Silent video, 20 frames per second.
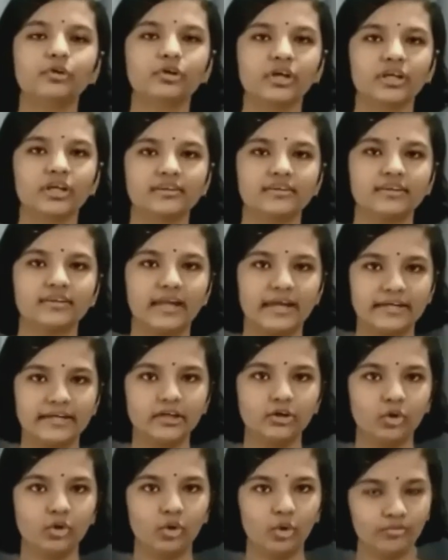is sliding
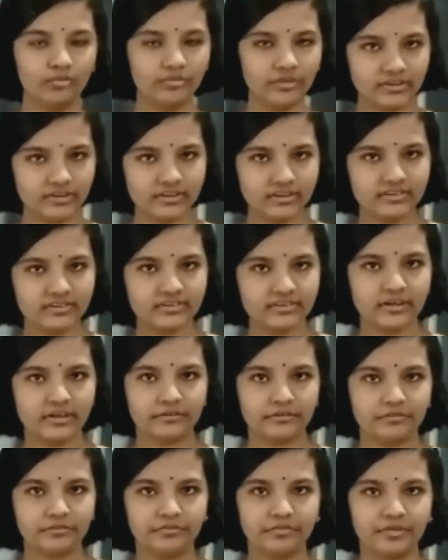over the
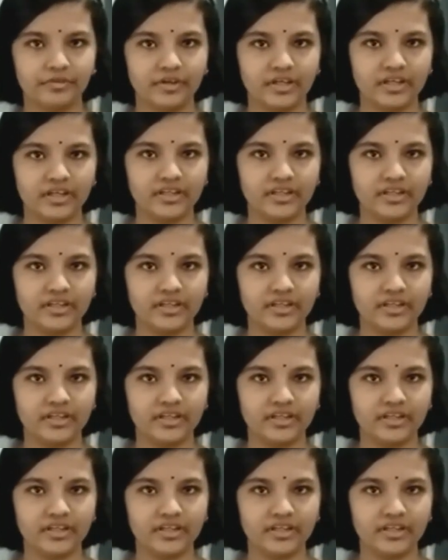surface,